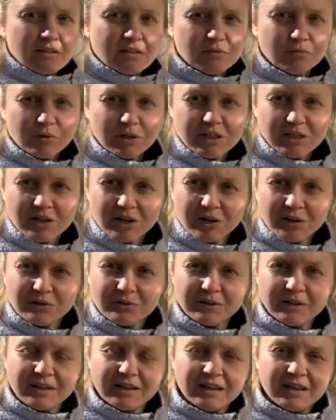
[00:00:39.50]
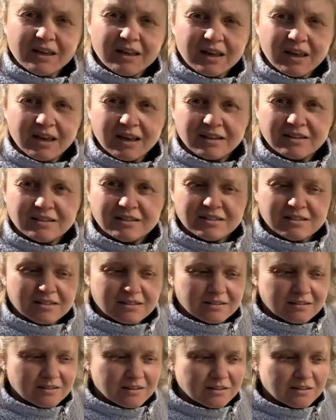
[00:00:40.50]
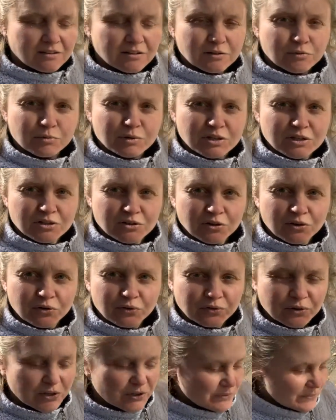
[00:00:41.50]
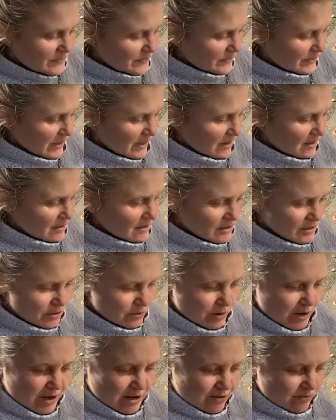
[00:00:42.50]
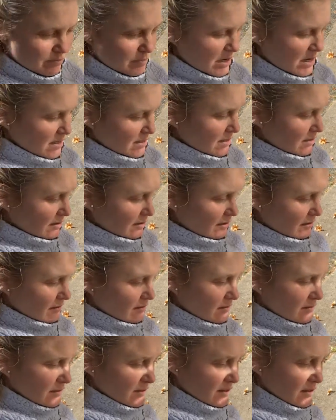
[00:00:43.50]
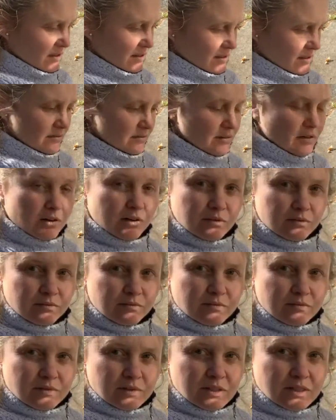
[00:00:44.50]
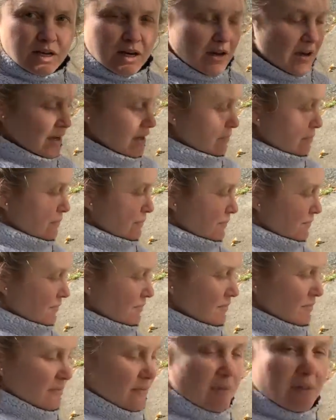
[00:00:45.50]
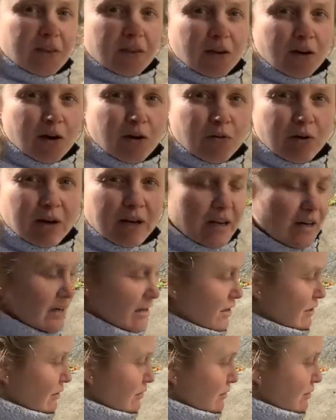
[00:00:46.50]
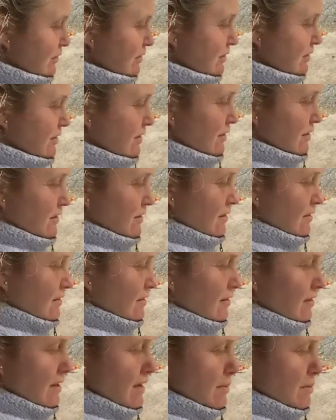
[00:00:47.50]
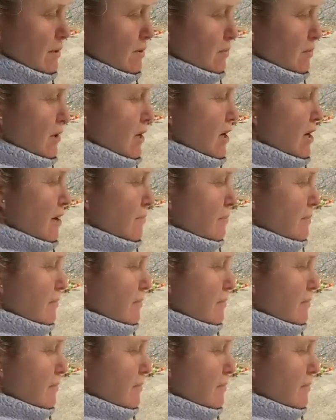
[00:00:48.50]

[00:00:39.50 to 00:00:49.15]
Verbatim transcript: window, and they're gonna winter over. So I have basil, thyme, oregano, lemon balm,